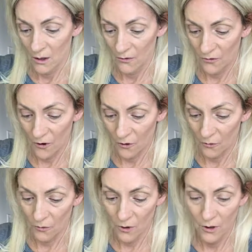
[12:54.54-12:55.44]

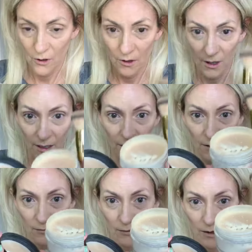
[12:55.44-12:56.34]
So I get
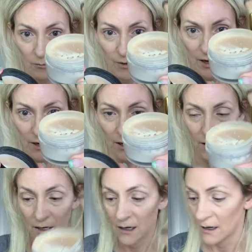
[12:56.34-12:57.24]
a little bit
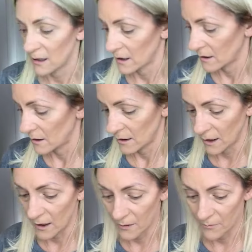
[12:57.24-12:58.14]
in
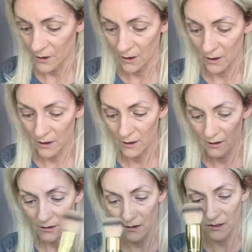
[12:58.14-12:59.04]
um,
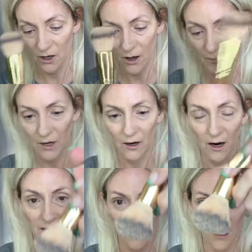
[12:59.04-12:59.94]
the top here,
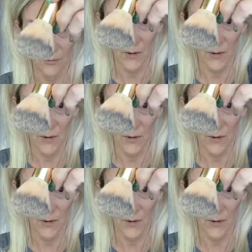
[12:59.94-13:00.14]
I take